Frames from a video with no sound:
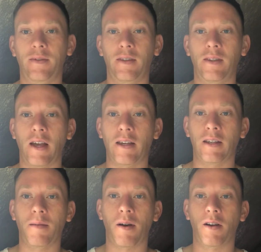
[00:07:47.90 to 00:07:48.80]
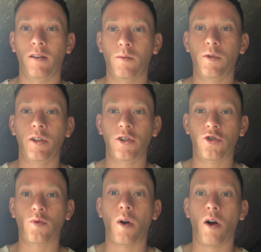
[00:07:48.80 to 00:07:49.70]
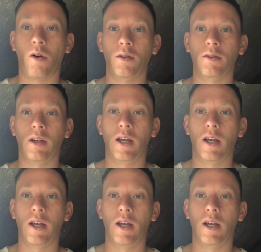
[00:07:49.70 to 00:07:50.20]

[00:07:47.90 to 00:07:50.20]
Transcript: thinking about it really strong,